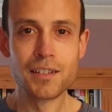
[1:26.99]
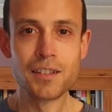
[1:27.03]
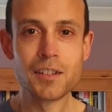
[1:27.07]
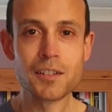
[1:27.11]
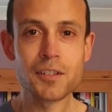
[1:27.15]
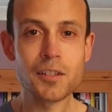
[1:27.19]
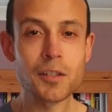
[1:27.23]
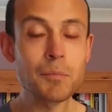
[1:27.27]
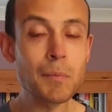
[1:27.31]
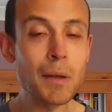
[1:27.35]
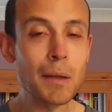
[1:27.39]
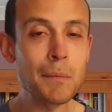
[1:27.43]

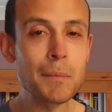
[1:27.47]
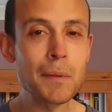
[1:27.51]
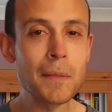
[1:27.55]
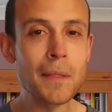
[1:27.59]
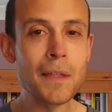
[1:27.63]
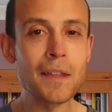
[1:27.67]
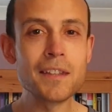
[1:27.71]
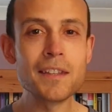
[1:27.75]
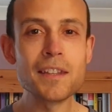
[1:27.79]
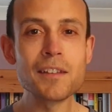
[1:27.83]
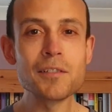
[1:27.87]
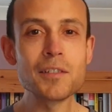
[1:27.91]
So maybe
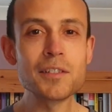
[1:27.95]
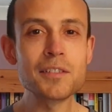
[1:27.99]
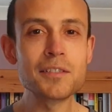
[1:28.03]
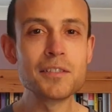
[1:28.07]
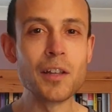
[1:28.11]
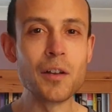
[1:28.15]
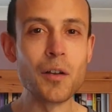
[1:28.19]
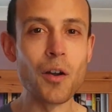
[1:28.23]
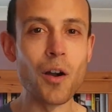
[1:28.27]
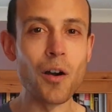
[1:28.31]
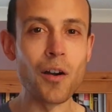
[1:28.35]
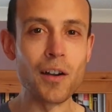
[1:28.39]
then there is
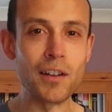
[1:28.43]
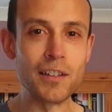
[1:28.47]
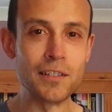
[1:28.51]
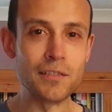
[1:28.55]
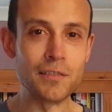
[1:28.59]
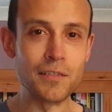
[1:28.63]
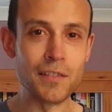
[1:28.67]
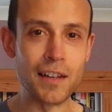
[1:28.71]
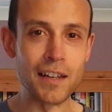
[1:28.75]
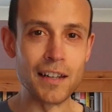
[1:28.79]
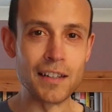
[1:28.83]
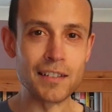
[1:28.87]
no height
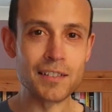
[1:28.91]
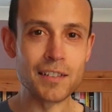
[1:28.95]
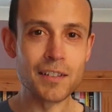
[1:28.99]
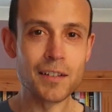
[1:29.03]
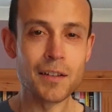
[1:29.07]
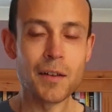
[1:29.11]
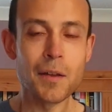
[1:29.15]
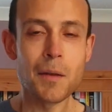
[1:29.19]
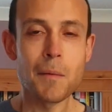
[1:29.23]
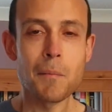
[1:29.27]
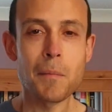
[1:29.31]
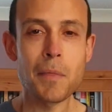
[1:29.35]
effect.
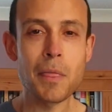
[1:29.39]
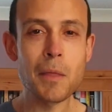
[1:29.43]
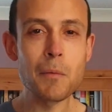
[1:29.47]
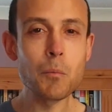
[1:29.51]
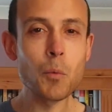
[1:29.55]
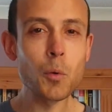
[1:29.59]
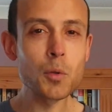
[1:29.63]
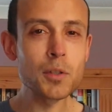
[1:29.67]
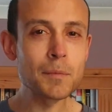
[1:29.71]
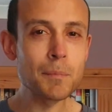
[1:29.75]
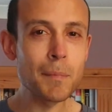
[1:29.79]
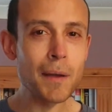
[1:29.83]
But then
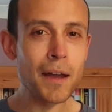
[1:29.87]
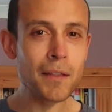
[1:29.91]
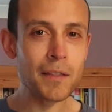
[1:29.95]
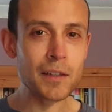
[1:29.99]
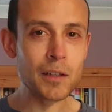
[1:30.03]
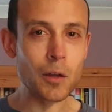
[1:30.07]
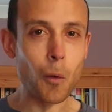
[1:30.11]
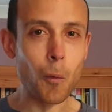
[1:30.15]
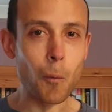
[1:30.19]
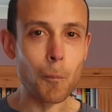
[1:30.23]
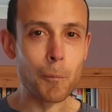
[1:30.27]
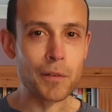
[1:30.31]
what about
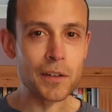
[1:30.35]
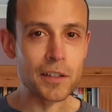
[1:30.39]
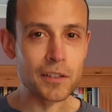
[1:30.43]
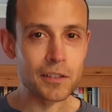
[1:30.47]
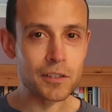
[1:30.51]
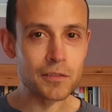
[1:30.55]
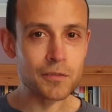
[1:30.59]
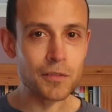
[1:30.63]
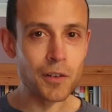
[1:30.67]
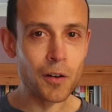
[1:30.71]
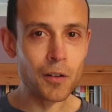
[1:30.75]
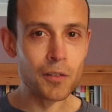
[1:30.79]
the obvious
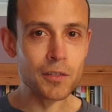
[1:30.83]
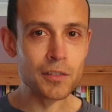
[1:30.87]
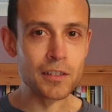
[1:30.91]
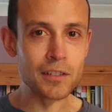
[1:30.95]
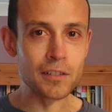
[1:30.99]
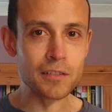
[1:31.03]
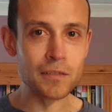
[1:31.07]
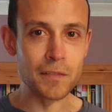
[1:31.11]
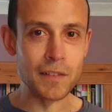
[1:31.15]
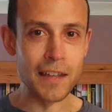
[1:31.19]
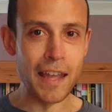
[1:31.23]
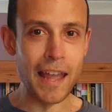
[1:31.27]

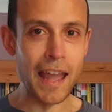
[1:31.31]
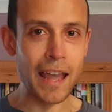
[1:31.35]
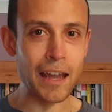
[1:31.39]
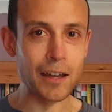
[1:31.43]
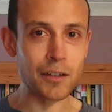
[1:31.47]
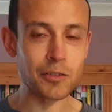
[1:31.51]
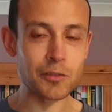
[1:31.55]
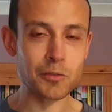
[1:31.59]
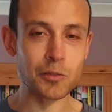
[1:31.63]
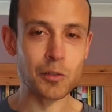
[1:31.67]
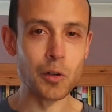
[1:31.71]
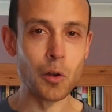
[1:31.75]
advantage of the
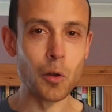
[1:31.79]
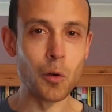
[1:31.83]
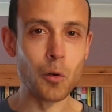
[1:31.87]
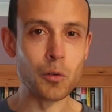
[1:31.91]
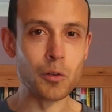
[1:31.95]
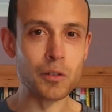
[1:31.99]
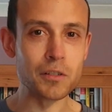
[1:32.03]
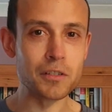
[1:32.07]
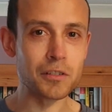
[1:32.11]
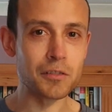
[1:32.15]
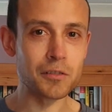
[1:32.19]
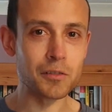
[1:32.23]
extra
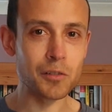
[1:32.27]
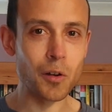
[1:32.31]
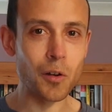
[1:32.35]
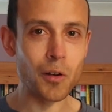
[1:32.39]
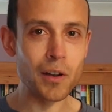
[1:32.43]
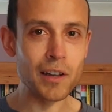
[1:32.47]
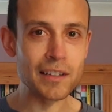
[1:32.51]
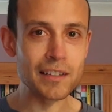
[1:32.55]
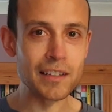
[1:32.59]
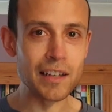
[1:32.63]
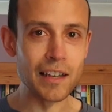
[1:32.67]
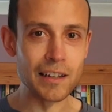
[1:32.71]
long
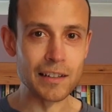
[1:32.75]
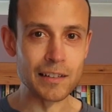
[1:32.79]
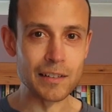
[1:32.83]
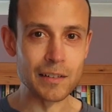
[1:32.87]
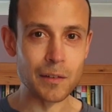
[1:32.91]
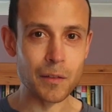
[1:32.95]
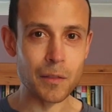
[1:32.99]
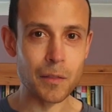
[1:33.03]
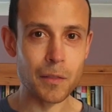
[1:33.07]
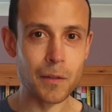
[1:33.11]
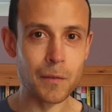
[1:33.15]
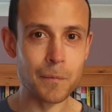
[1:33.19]
stride
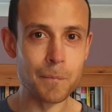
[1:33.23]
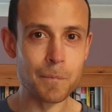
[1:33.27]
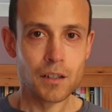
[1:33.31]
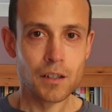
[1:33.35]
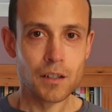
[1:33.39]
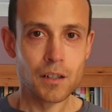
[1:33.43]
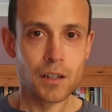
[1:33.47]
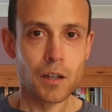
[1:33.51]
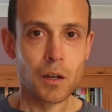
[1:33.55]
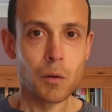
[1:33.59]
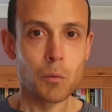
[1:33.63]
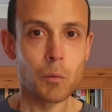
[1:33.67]
length?
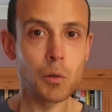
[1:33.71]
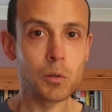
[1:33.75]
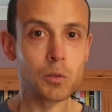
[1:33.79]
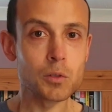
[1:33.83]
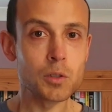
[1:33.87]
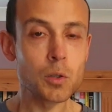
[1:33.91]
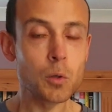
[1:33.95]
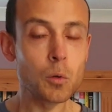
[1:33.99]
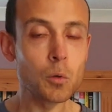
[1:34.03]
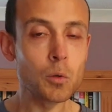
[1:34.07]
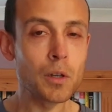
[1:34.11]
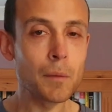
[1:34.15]
Well,
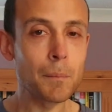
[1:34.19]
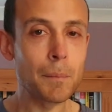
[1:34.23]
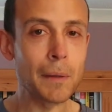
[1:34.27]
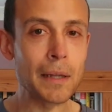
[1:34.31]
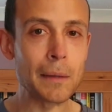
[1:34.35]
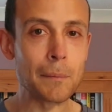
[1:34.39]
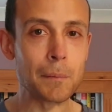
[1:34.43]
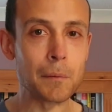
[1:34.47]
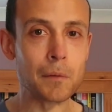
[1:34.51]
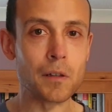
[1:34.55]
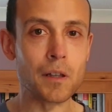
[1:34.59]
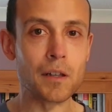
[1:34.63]
taller
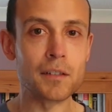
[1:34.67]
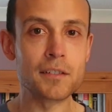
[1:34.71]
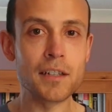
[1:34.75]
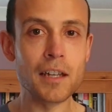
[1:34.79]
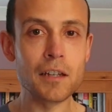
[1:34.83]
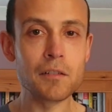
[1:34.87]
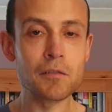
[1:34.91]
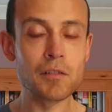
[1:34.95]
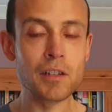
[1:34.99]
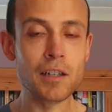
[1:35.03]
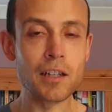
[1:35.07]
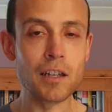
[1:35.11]
people are
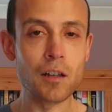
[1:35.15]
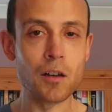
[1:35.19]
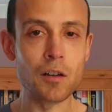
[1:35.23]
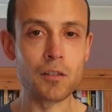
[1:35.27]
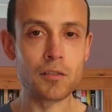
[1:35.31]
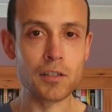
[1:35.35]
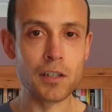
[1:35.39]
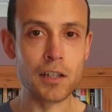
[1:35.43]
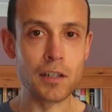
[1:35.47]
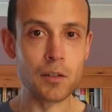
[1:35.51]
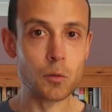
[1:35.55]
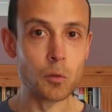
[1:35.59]
generally
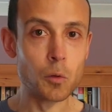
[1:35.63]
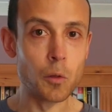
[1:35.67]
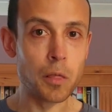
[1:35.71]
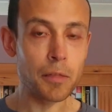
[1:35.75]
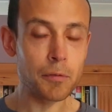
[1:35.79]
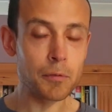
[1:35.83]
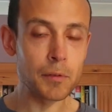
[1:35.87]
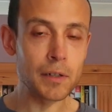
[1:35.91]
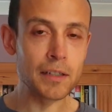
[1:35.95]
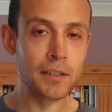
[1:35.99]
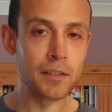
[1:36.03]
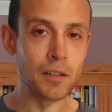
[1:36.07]
larger in all
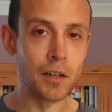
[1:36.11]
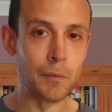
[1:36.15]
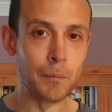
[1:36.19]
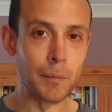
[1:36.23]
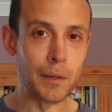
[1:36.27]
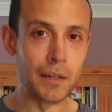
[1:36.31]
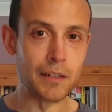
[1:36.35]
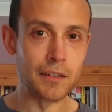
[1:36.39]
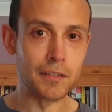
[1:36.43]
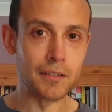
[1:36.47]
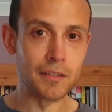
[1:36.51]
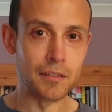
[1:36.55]
3
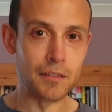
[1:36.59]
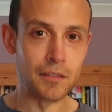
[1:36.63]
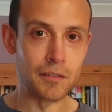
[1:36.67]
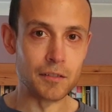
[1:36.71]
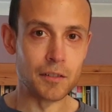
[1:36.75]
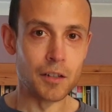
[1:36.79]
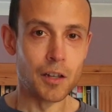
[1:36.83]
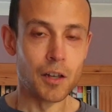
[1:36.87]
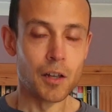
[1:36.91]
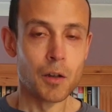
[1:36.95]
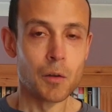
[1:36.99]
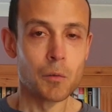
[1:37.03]

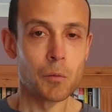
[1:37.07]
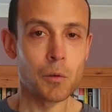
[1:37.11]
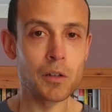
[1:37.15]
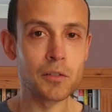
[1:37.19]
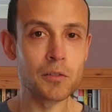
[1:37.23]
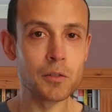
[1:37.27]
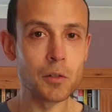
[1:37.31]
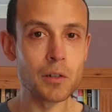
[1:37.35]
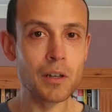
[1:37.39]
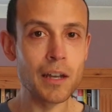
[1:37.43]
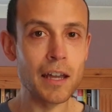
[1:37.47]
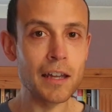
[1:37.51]
dimensions,
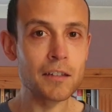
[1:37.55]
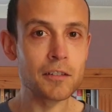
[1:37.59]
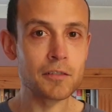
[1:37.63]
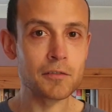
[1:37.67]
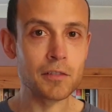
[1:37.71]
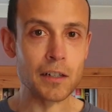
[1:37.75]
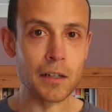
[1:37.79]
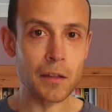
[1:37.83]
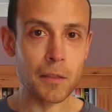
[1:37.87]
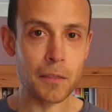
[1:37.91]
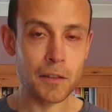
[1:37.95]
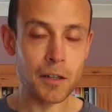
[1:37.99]
whereas your leg
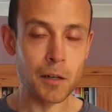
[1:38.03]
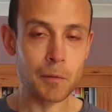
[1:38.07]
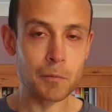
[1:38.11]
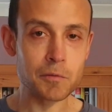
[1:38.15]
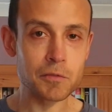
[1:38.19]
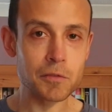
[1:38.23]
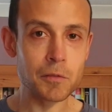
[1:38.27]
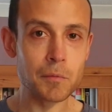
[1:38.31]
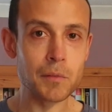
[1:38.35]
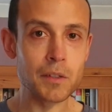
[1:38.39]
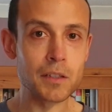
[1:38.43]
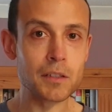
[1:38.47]
strength
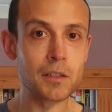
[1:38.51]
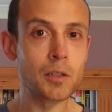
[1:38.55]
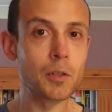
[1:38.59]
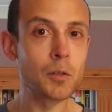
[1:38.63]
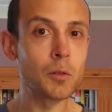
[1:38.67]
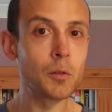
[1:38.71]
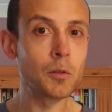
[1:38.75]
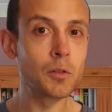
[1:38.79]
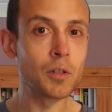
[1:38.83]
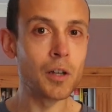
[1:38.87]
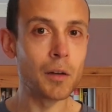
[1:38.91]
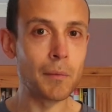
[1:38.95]
comes from the
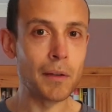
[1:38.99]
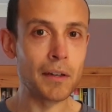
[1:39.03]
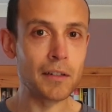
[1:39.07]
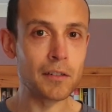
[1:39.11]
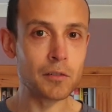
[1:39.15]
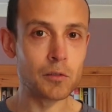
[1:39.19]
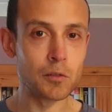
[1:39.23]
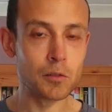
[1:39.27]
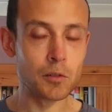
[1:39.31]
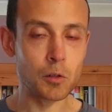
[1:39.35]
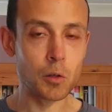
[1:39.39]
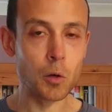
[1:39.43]

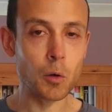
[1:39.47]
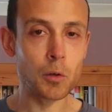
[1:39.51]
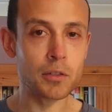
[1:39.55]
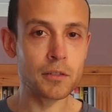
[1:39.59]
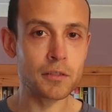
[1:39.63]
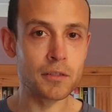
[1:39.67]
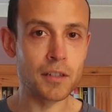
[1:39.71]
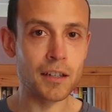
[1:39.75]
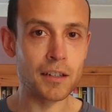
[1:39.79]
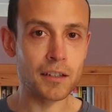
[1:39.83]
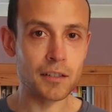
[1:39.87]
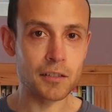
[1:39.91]
2-dimensional
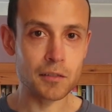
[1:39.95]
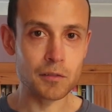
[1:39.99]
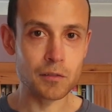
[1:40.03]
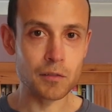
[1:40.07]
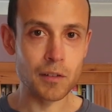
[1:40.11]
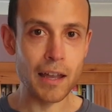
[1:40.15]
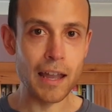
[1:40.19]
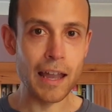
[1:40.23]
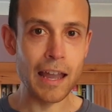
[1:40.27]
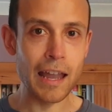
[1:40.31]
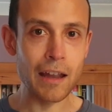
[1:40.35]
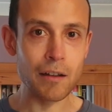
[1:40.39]

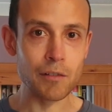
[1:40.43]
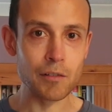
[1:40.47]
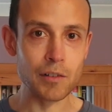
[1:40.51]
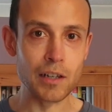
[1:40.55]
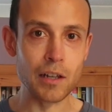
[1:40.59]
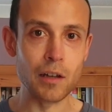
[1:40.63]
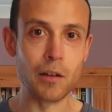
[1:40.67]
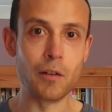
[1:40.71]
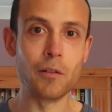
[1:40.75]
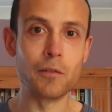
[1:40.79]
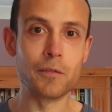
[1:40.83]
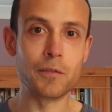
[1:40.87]
cross-sectional
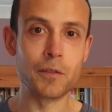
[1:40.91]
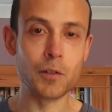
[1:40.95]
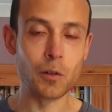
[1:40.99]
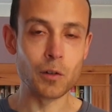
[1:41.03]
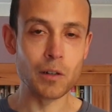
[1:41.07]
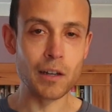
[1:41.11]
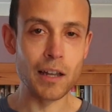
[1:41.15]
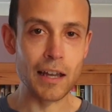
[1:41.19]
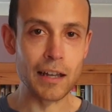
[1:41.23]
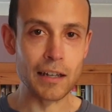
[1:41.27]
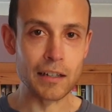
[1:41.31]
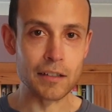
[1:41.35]
area of your
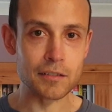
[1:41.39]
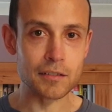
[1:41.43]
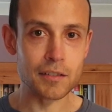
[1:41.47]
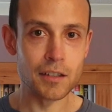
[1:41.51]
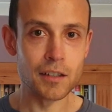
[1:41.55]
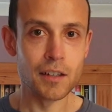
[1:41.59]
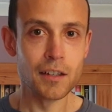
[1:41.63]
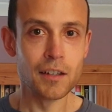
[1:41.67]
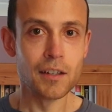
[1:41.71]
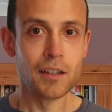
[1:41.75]
legs.